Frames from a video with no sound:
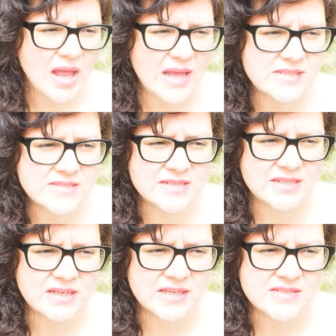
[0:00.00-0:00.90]
And
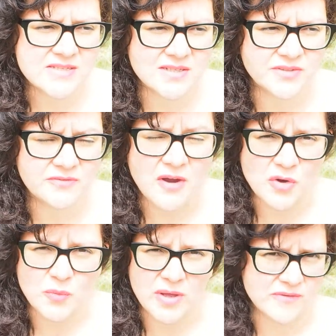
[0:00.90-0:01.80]
it's
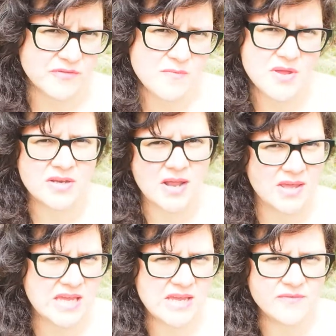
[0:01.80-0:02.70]
far away from a
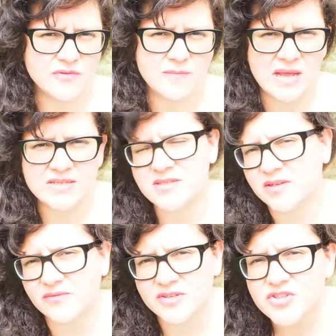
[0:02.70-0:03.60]
naive
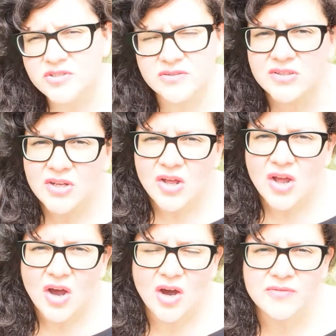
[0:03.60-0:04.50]
romantic vision
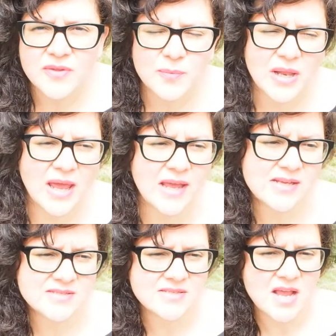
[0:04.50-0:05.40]
of the
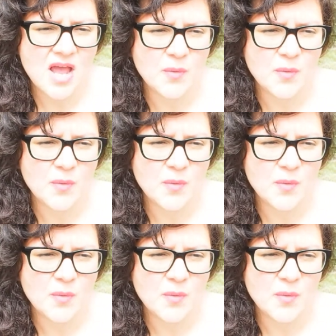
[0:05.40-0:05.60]
place.